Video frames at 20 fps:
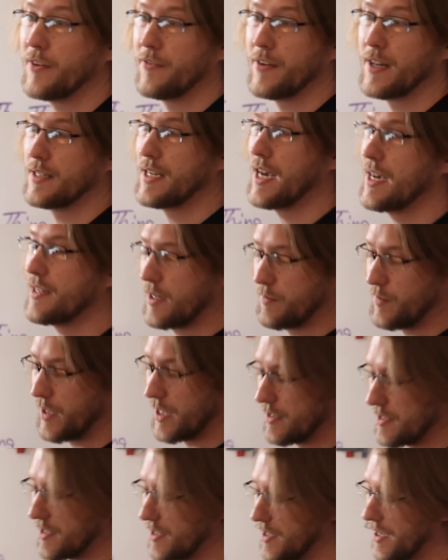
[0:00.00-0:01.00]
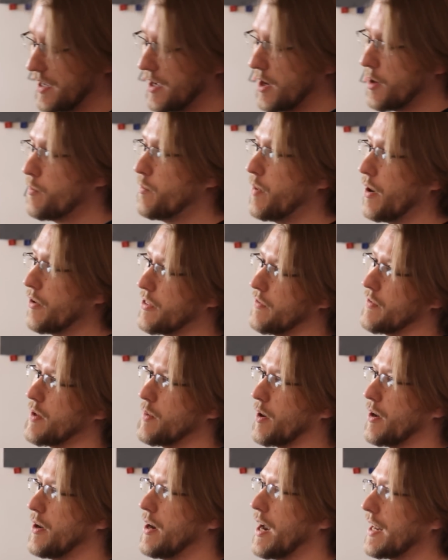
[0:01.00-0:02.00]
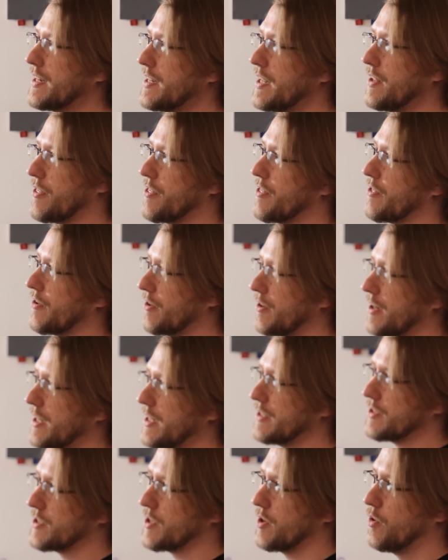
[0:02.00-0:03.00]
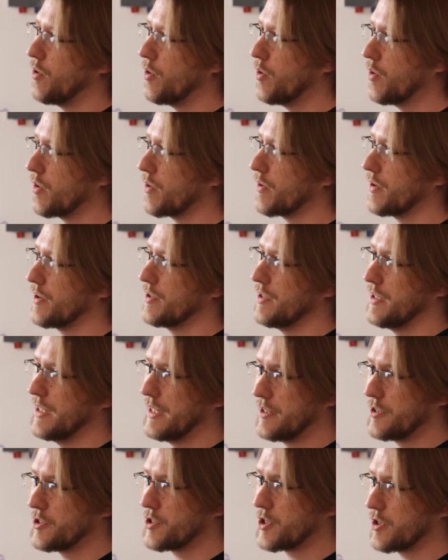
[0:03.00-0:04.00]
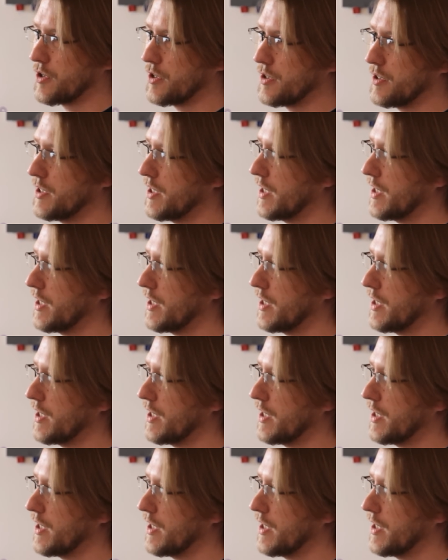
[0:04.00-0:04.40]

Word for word: fantastic because both of them are 1930s horror literature